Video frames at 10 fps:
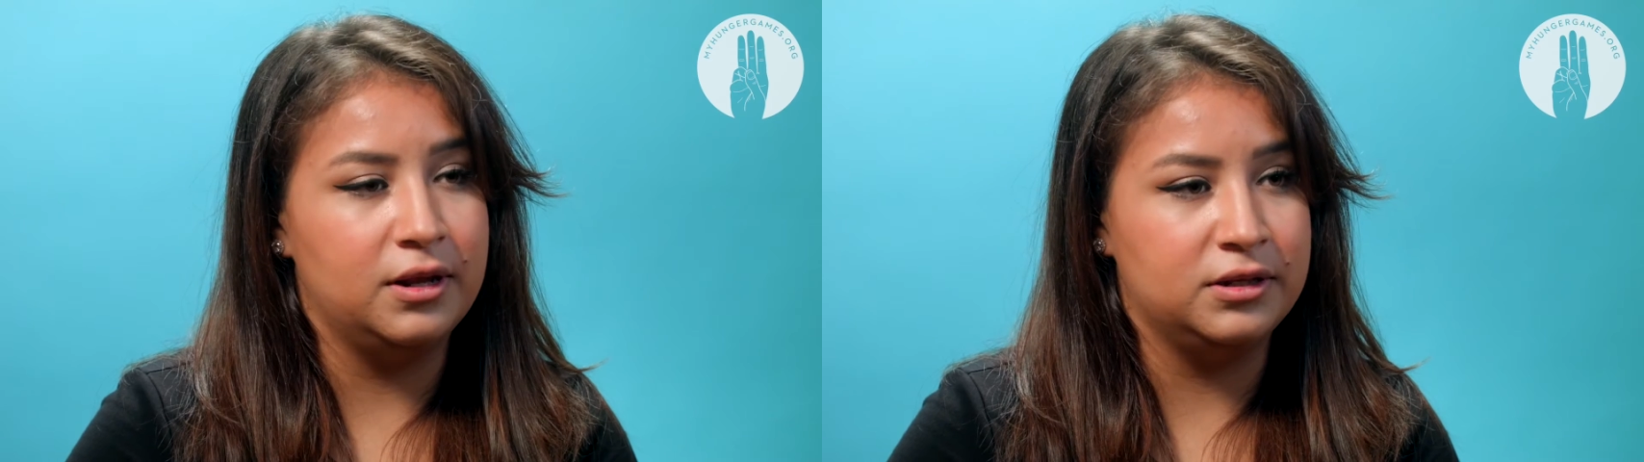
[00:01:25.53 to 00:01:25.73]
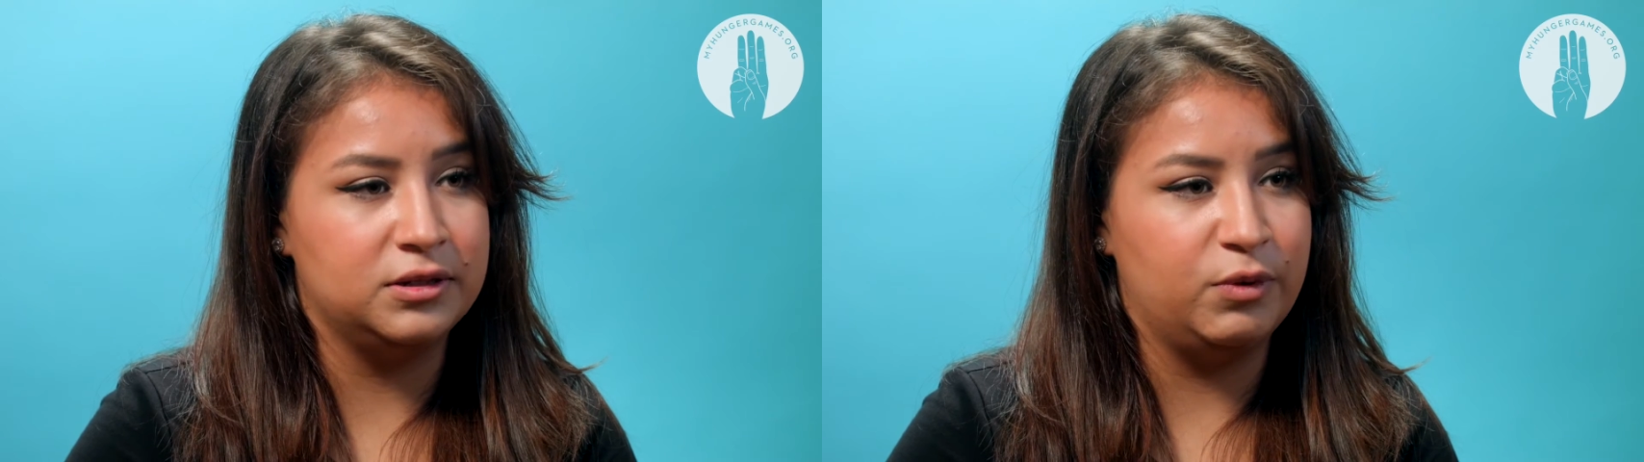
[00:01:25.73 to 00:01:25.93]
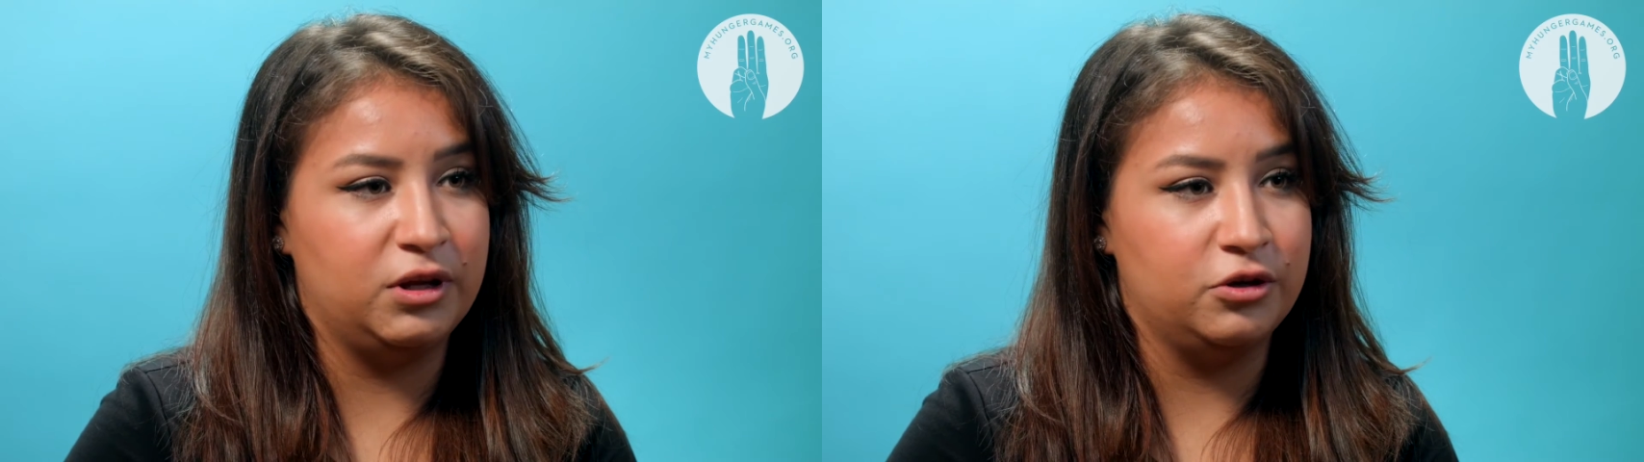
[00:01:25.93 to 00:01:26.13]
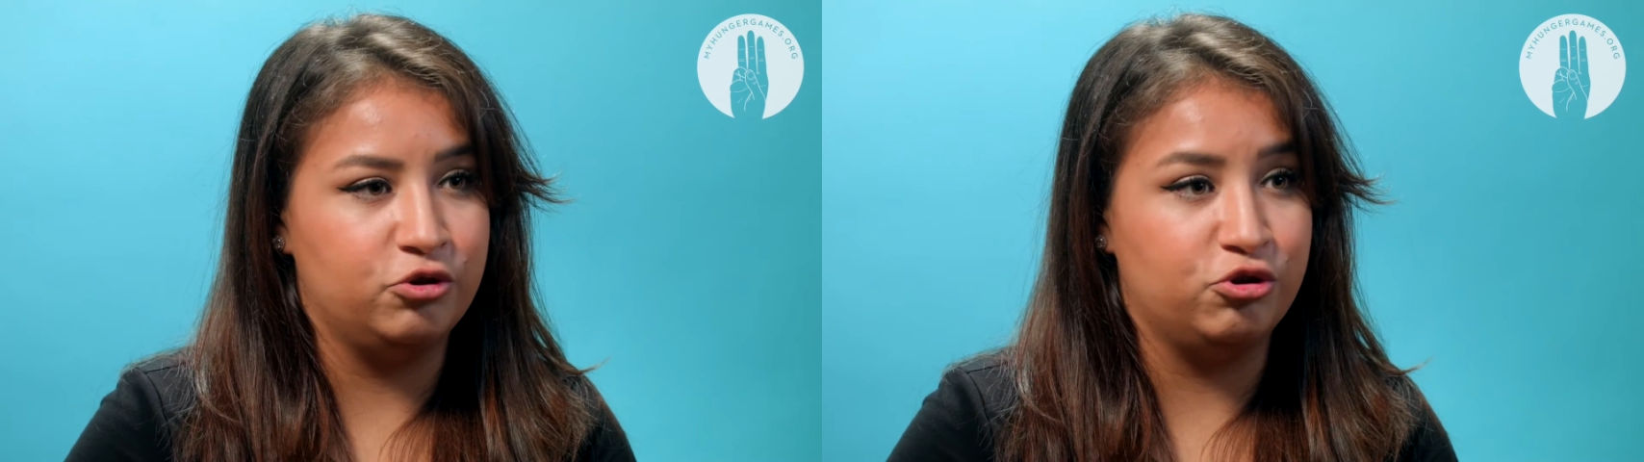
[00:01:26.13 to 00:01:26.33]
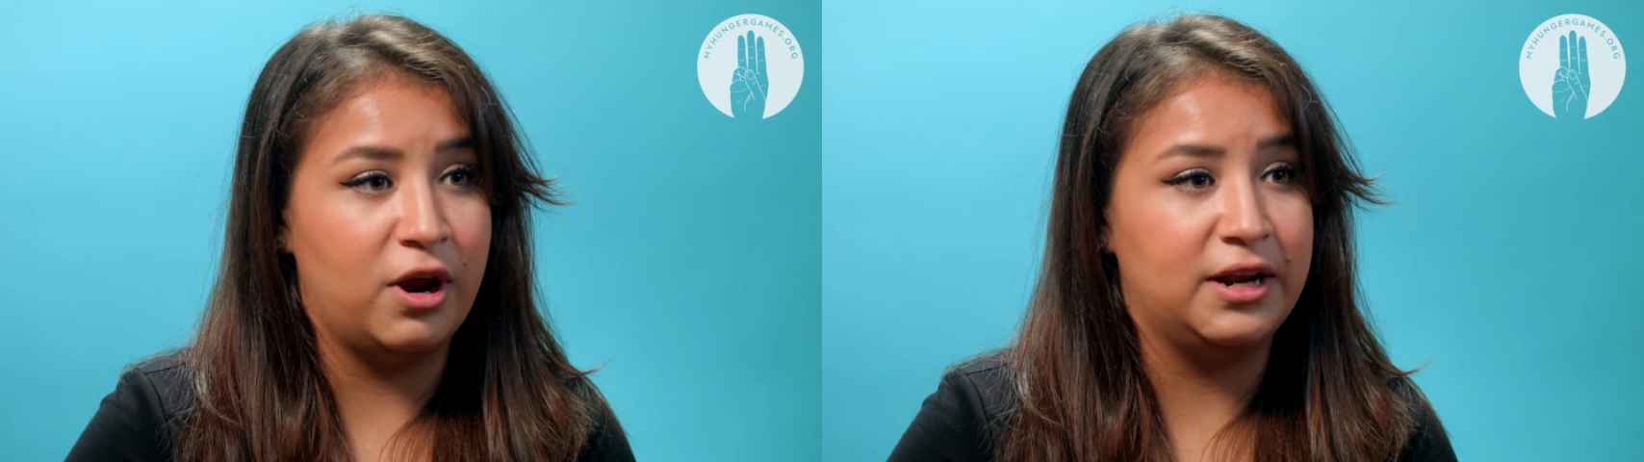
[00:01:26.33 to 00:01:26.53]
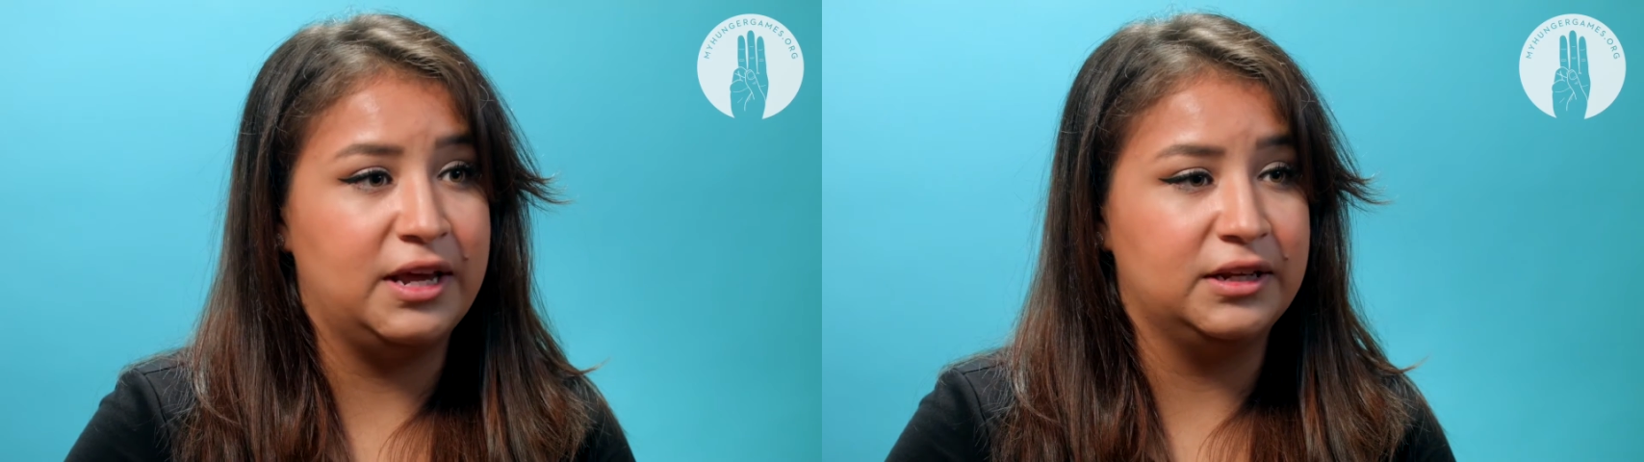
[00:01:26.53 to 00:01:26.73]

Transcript: it's because you're trying to get